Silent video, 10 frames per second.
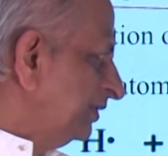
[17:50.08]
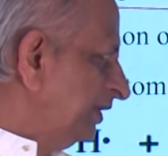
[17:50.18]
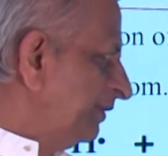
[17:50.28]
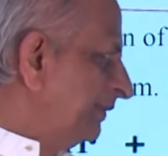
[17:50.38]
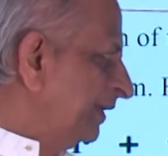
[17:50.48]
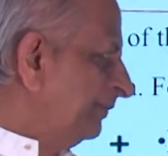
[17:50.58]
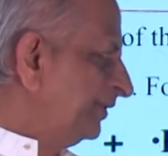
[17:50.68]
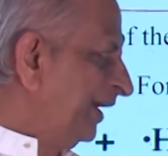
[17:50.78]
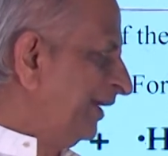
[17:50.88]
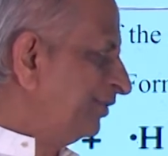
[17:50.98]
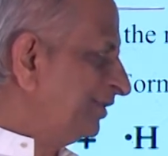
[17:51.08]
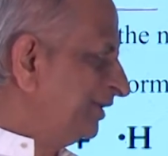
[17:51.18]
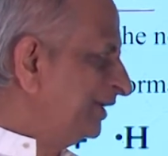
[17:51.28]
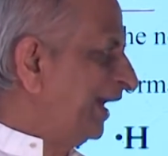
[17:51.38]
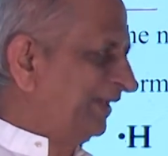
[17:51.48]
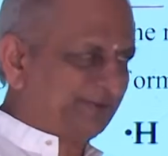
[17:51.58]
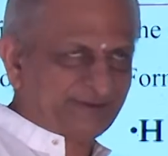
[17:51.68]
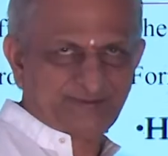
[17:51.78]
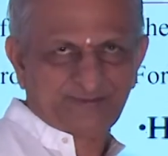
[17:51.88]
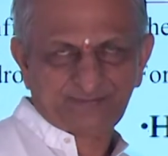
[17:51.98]
this becomes hydrogen
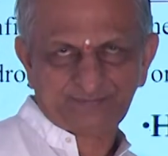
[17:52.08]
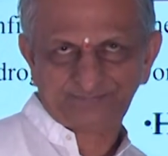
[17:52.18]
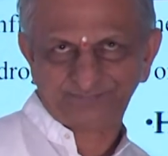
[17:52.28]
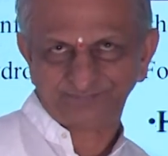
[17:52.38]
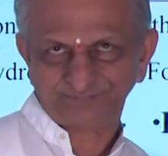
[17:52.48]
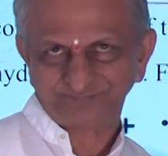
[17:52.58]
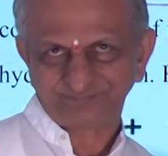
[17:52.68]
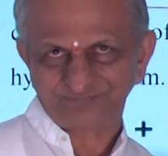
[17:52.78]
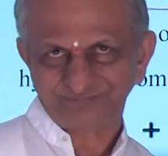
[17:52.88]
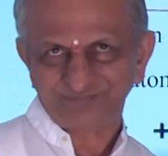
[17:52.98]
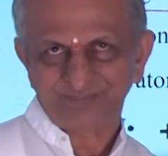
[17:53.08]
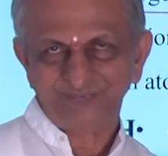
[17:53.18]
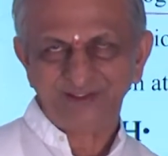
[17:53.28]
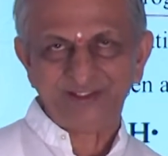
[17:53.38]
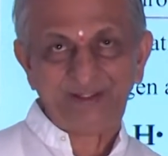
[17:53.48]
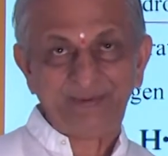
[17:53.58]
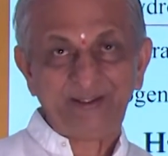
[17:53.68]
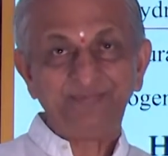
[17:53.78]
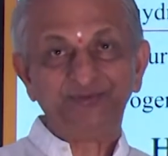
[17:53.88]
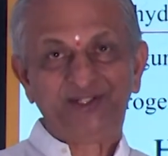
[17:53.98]
gas. That
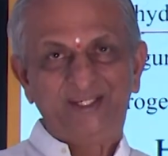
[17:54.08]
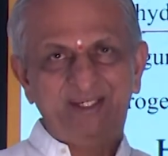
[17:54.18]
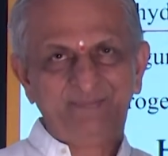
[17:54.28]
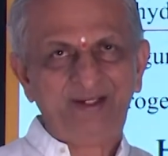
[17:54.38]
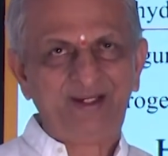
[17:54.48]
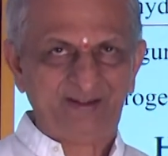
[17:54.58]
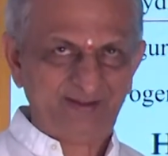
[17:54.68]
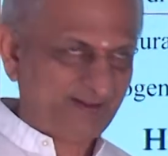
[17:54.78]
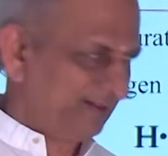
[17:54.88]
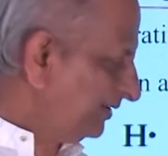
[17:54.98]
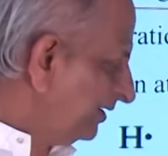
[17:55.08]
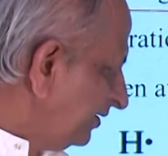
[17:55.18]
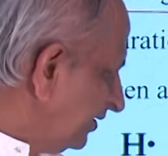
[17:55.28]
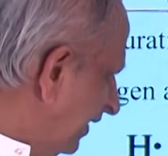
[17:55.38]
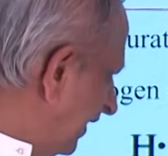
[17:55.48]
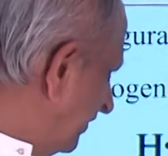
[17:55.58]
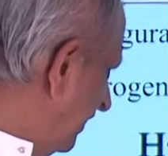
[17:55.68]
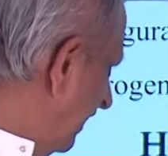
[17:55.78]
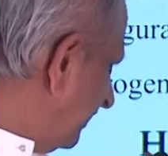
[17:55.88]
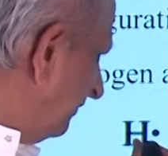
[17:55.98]
becomes stable. The hydrogen
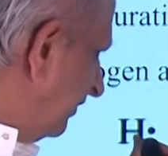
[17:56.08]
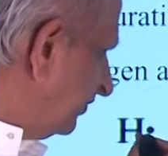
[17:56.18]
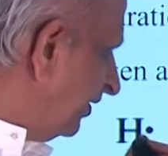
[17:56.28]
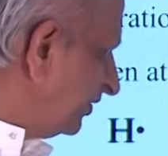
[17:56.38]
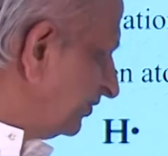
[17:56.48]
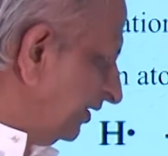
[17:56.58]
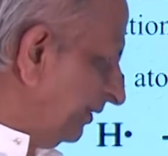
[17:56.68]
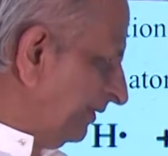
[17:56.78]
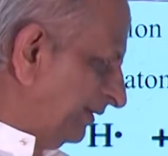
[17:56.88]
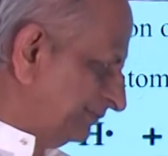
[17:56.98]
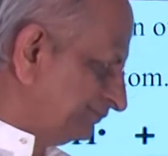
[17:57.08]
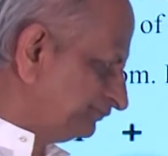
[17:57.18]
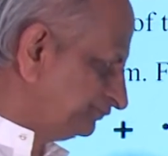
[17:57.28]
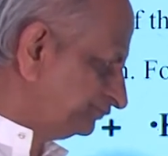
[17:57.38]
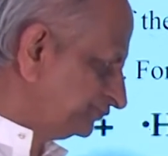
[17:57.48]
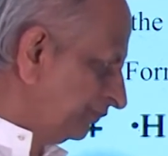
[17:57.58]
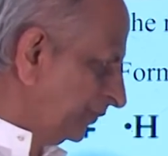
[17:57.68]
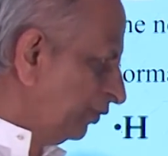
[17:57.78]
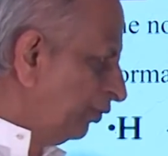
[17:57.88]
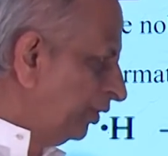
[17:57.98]
atom is not stable.
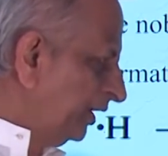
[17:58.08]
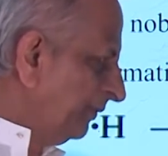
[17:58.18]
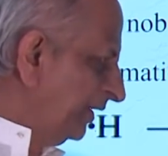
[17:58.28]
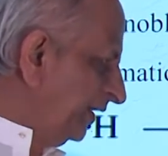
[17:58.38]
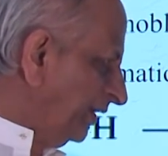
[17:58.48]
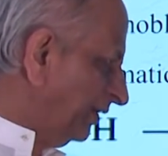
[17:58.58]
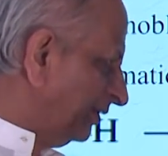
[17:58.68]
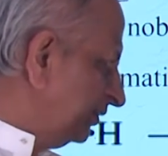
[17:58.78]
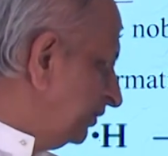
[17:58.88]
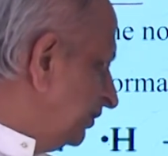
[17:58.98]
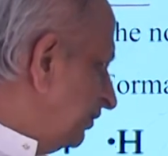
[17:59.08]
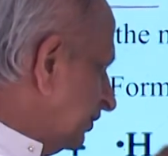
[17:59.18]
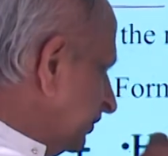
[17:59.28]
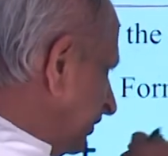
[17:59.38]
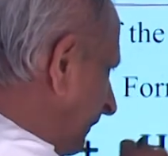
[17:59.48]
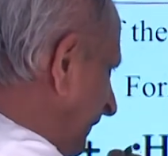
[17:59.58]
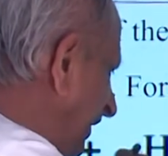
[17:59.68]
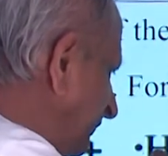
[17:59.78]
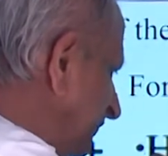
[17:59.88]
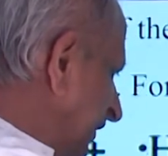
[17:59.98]
Only when it
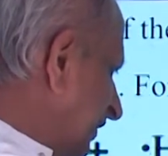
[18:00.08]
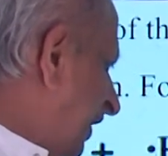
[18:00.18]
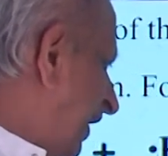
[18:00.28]
combines with another